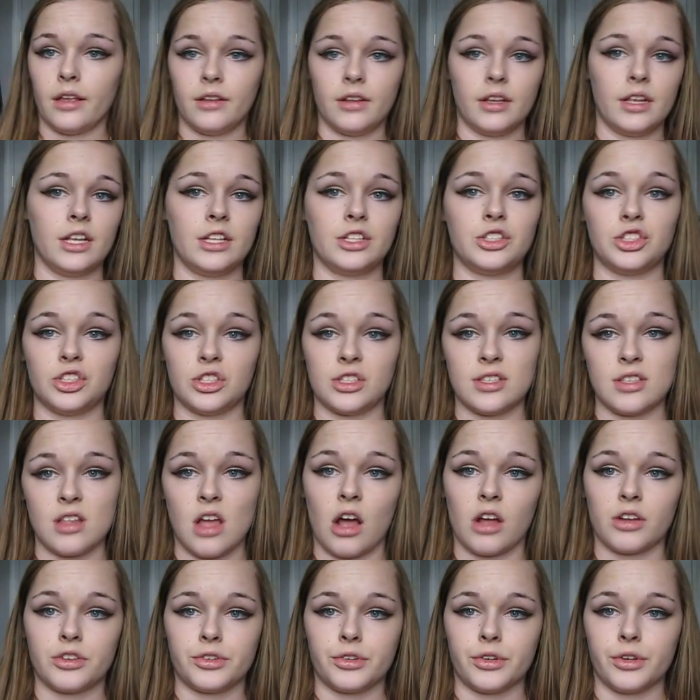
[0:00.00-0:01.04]
it's just
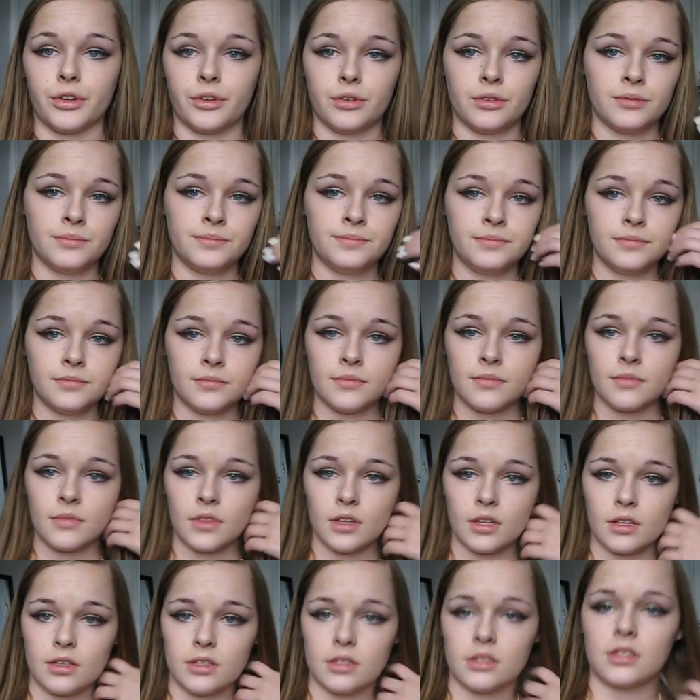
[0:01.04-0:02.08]
not true.
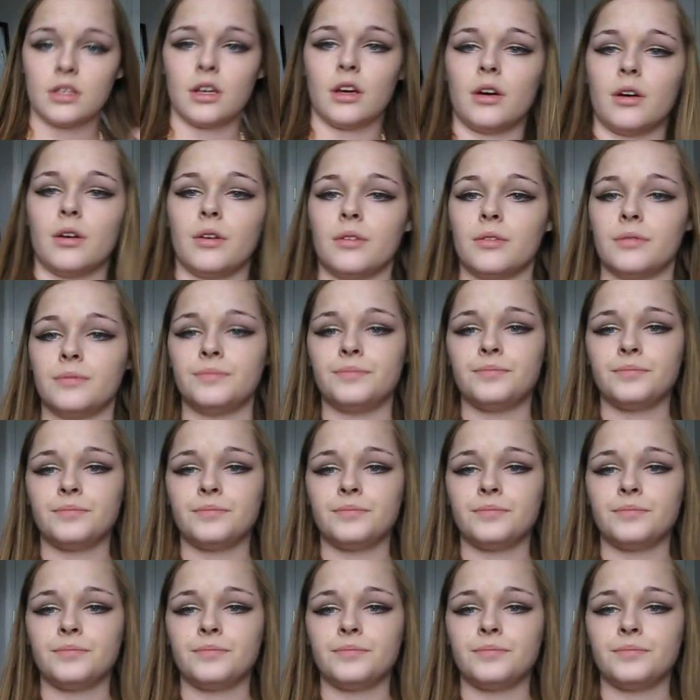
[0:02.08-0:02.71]
So